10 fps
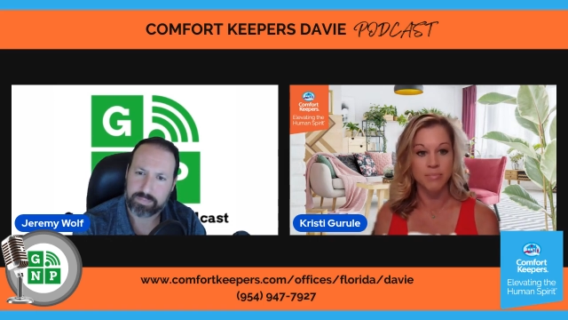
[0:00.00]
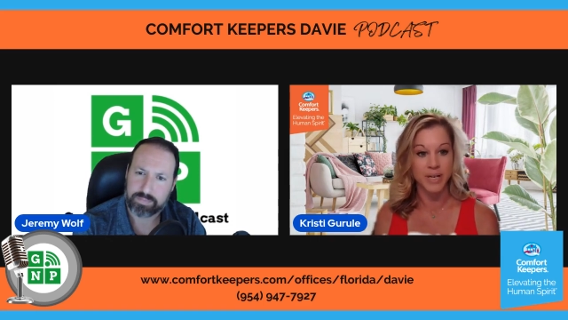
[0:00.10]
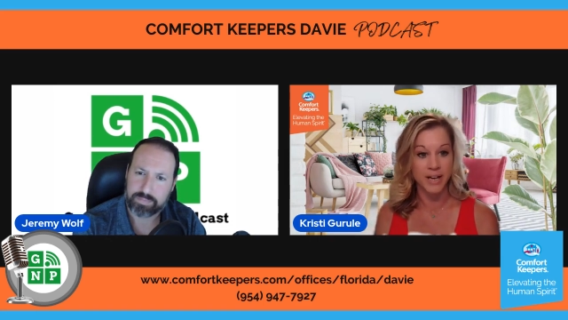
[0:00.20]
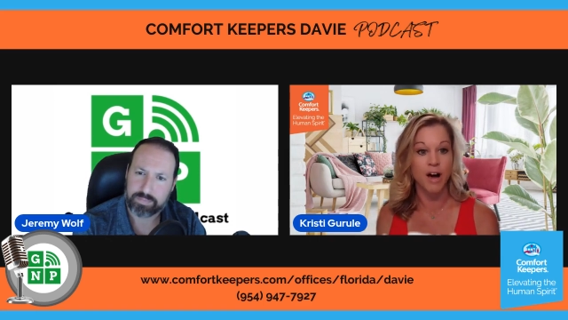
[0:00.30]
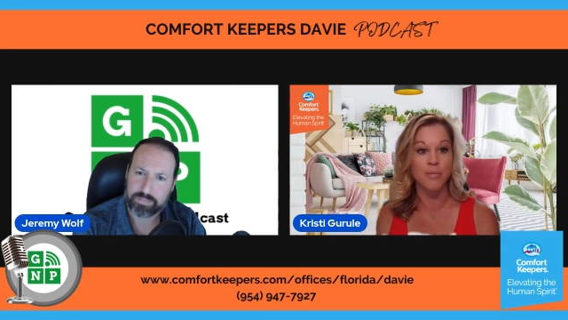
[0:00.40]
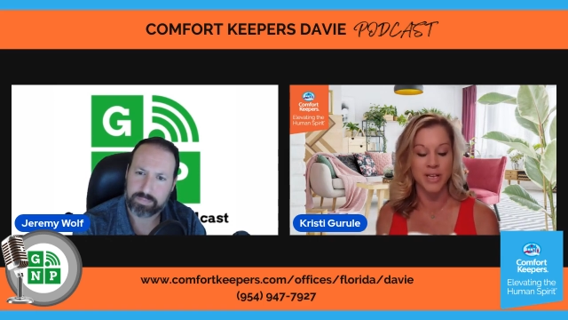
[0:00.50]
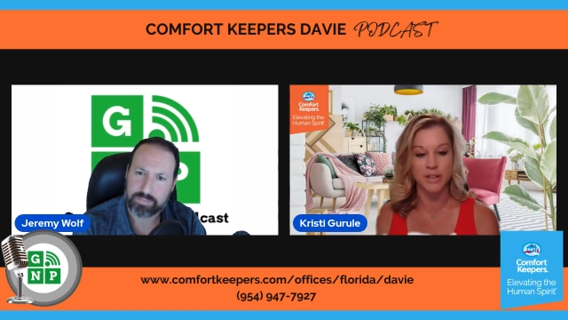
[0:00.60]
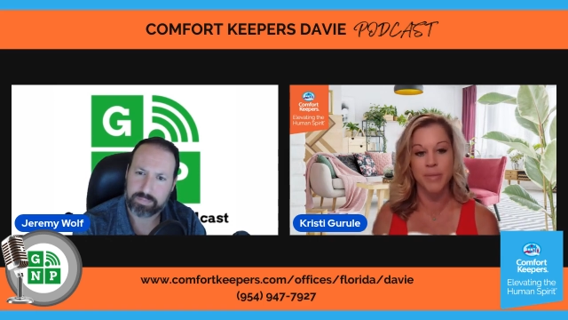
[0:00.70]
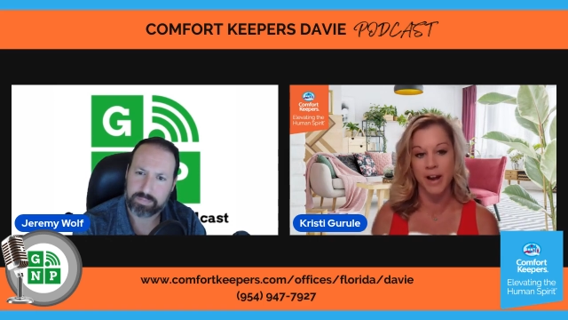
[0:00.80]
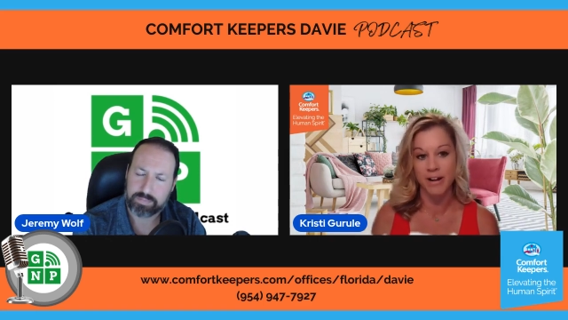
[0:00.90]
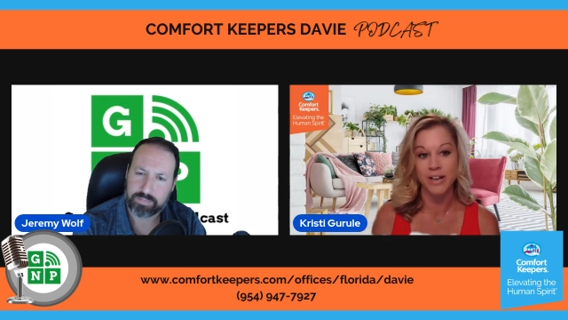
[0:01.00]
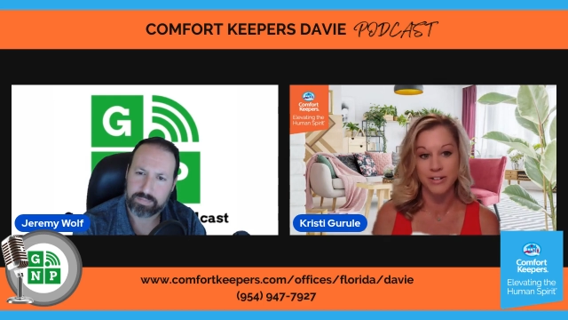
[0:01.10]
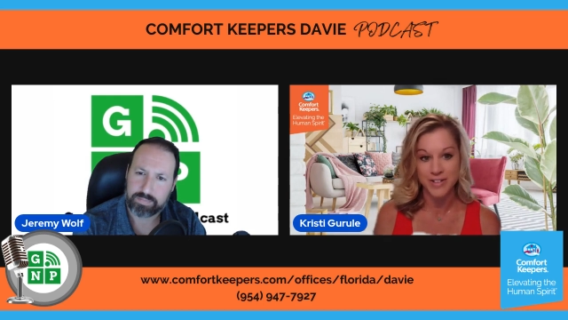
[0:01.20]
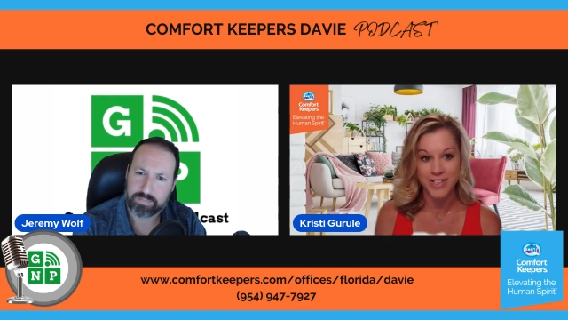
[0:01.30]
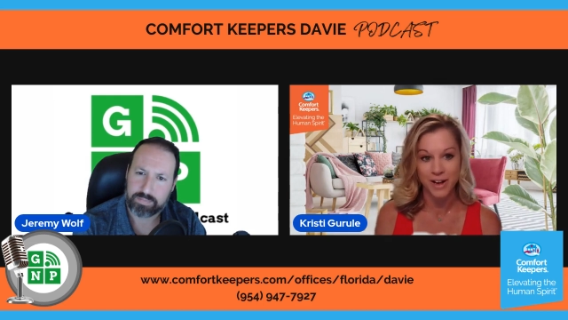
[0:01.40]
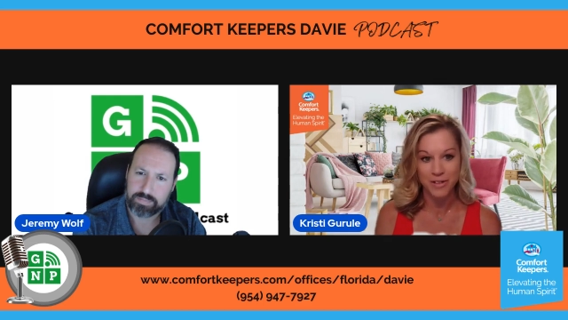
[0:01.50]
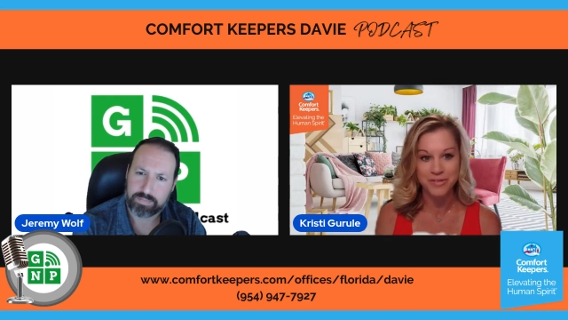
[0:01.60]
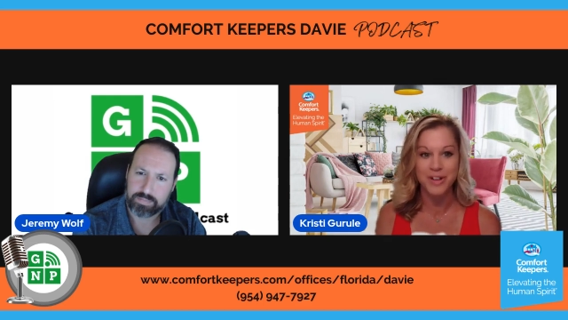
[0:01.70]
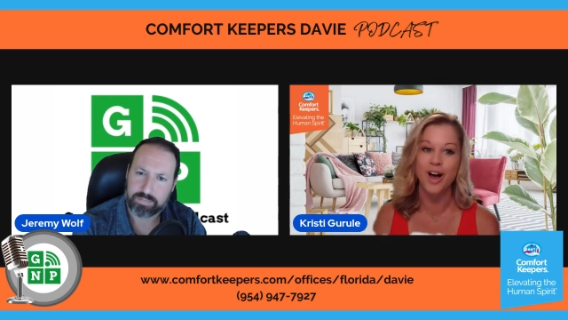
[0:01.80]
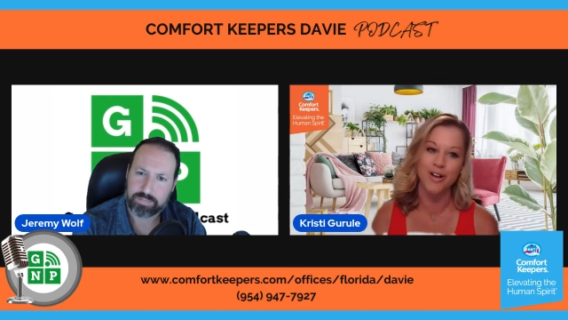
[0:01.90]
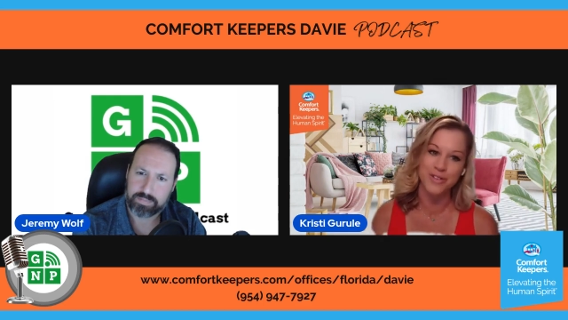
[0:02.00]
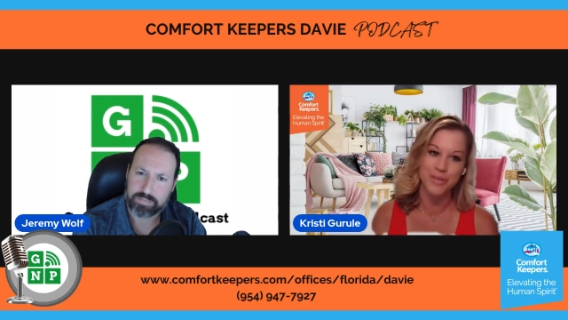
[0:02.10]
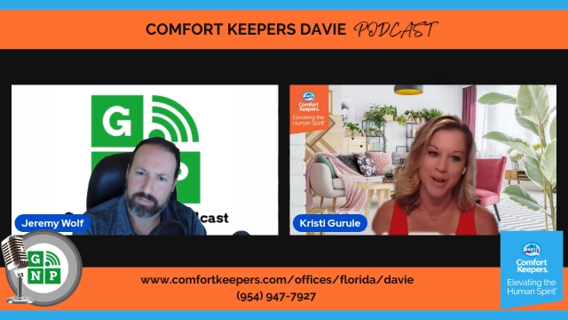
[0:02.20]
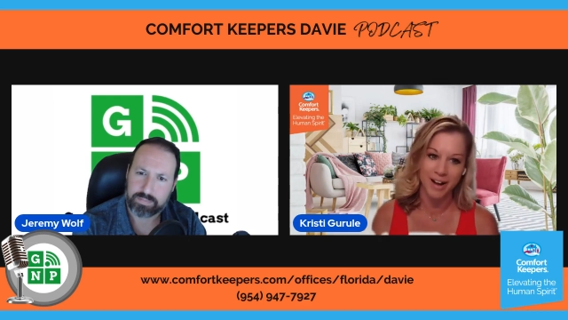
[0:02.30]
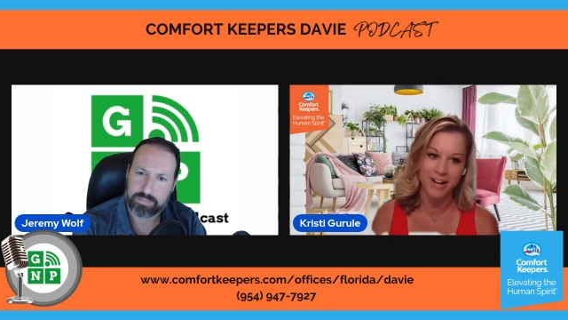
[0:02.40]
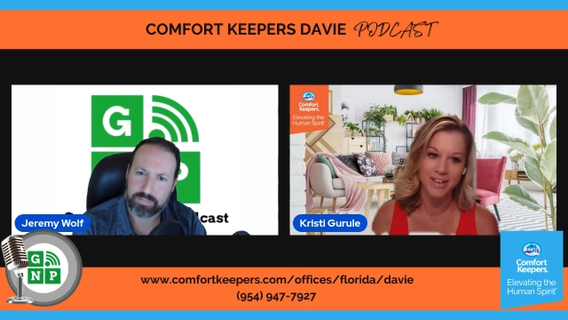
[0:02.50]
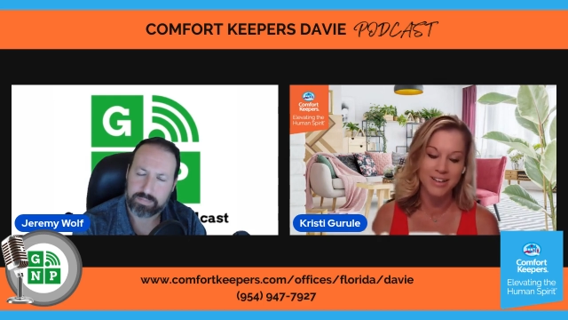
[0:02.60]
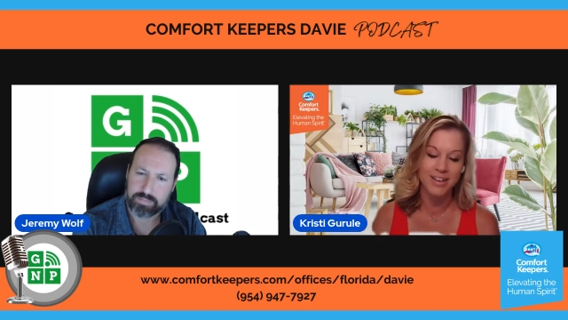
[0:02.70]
Speaker 1: becoming the parent yourself of your parent